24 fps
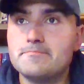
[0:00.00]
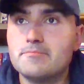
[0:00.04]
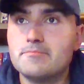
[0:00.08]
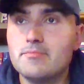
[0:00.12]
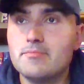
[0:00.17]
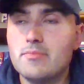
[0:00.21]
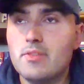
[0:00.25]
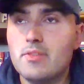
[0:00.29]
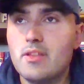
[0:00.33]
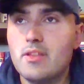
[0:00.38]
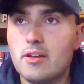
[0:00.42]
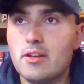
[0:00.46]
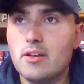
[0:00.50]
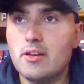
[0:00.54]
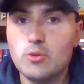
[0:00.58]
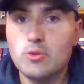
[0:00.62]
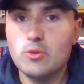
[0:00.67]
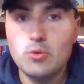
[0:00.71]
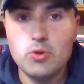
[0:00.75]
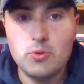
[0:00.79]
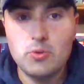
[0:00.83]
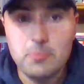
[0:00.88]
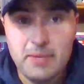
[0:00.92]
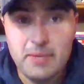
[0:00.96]
the
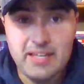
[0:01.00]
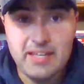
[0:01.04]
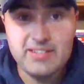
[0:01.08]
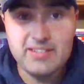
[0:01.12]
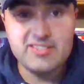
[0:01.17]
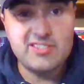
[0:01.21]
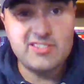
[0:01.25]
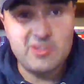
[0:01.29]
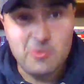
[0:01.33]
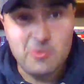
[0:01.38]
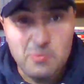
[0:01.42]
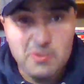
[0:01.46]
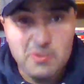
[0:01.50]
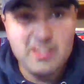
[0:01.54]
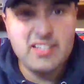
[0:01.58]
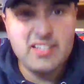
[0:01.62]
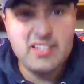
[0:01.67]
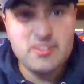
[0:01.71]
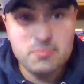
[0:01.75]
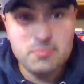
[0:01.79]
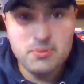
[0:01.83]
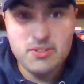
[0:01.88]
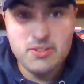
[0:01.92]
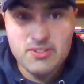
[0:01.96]
Google Meet, so
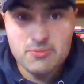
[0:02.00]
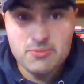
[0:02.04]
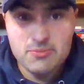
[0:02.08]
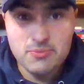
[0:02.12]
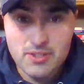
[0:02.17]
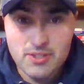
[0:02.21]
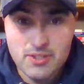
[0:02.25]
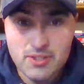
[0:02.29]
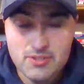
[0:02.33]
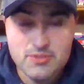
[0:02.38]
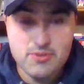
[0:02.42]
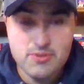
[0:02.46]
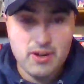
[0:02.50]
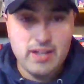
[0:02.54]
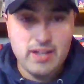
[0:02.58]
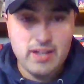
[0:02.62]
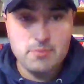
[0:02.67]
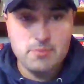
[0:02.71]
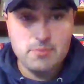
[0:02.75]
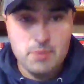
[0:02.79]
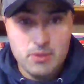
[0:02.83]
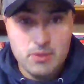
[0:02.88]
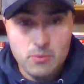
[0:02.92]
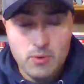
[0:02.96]
please try to
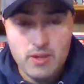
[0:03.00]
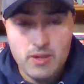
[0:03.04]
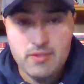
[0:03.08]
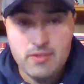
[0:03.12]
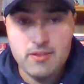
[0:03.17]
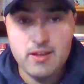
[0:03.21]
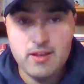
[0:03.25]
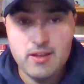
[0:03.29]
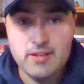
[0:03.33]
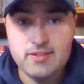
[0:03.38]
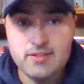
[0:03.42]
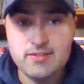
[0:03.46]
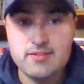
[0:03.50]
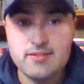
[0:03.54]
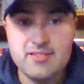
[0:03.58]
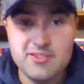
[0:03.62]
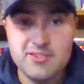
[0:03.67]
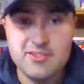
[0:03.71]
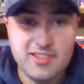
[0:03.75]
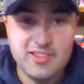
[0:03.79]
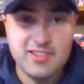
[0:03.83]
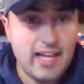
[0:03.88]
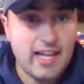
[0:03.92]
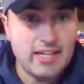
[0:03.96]
be with us.
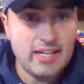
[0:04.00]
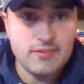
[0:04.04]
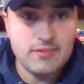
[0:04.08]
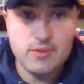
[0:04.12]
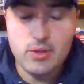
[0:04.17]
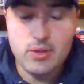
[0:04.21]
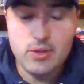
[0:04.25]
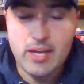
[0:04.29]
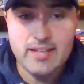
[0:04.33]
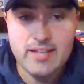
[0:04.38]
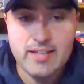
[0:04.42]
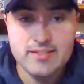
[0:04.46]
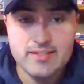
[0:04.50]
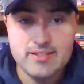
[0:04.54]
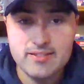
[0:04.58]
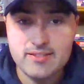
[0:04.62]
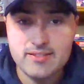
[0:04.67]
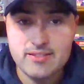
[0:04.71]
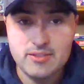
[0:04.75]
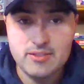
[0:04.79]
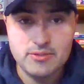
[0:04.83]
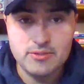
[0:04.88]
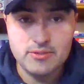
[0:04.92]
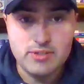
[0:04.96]
There's a lot of you guys that
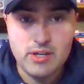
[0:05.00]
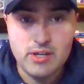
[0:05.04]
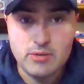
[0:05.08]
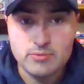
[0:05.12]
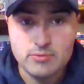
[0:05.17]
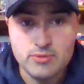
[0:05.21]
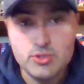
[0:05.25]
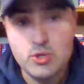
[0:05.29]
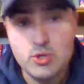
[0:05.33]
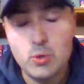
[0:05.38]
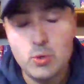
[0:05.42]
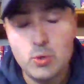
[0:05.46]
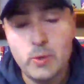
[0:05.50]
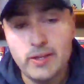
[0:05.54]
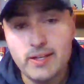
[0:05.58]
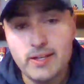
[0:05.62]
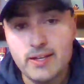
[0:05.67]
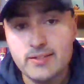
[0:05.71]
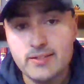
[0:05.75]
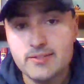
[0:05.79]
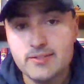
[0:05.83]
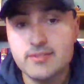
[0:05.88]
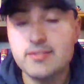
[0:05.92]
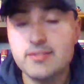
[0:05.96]
still don't join
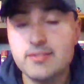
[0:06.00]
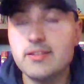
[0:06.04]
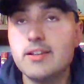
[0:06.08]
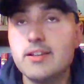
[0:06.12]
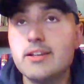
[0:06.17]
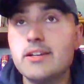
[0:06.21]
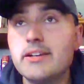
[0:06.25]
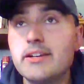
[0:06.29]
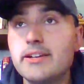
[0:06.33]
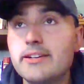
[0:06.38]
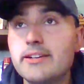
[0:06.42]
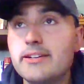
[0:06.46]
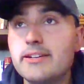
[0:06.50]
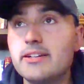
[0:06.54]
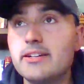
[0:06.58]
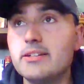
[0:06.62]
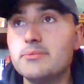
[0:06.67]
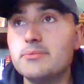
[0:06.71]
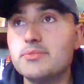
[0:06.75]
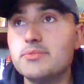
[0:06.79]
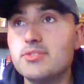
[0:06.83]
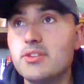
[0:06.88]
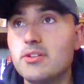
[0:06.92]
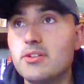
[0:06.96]
us,
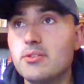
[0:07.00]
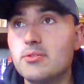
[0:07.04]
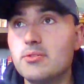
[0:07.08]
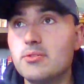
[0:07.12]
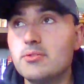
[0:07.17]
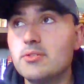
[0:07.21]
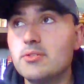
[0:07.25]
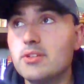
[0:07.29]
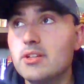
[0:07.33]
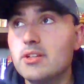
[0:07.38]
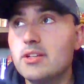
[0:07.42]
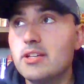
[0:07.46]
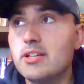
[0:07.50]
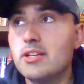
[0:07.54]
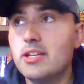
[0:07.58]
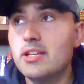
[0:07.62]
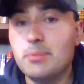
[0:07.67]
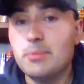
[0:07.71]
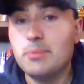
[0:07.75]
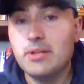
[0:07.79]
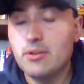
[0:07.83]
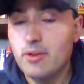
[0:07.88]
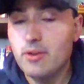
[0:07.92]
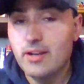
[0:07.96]
so it'd
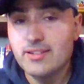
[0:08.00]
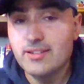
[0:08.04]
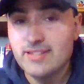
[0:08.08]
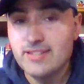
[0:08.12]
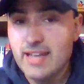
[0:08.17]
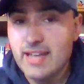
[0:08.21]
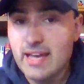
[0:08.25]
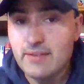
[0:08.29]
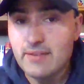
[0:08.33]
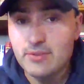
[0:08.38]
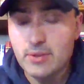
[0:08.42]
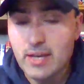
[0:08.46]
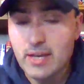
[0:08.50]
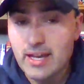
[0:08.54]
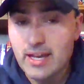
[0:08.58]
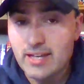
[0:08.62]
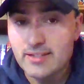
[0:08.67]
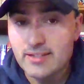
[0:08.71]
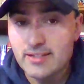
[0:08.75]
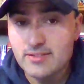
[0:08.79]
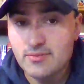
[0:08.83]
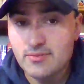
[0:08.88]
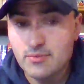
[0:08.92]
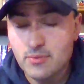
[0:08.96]
be great to have you
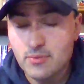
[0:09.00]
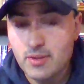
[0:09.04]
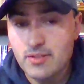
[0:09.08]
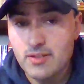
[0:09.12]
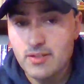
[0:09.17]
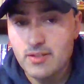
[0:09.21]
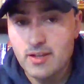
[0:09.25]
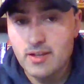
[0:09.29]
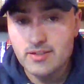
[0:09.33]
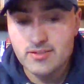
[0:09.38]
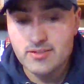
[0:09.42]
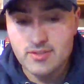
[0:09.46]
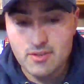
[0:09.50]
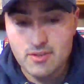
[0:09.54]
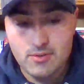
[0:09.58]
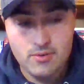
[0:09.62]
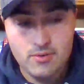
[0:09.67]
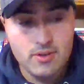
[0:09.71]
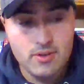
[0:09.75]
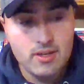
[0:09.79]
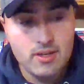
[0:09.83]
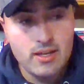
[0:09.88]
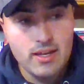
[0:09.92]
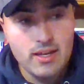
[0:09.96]
guys with us. So
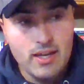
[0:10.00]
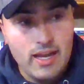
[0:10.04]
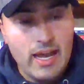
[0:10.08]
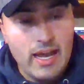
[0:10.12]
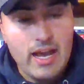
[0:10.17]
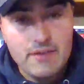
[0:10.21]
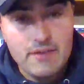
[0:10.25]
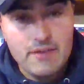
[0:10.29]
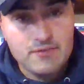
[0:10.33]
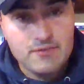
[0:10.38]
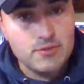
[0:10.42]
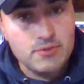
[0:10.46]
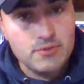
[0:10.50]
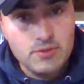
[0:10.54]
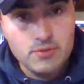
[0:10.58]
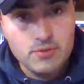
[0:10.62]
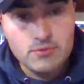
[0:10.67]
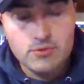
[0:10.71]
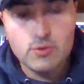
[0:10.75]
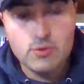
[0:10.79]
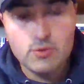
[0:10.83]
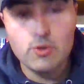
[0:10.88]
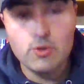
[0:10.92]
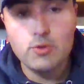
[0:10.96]

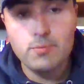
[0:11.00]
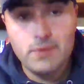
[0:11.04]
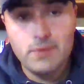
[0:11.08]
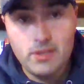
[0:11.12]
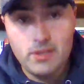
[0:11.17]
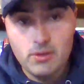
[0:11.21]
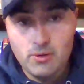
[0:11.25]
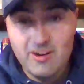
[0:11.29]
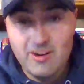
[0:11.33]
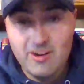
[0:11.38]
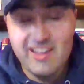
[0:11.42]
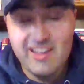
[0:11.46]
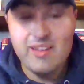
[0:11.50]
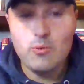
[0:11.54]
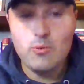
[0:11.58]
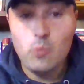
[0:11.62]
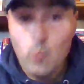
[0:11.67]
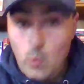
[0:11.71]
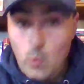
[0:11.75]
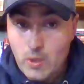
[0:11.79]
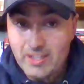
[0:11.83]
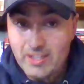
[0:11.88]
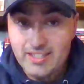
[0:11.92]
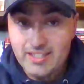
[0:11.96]
afternoon group, you're at
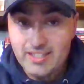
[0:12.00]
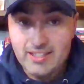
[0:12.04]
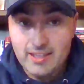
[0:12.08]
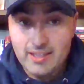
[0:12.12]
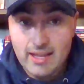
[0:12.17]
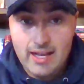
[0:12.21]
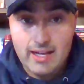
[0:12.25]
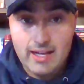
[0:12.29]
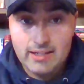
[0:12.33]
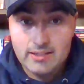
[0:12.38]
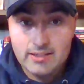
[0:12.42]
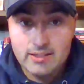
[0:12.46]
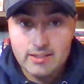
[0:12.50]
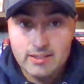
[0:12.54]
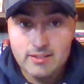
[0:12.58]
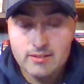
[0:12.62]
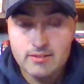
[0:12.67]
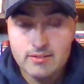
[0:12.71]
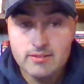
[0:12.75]
1 o'clock.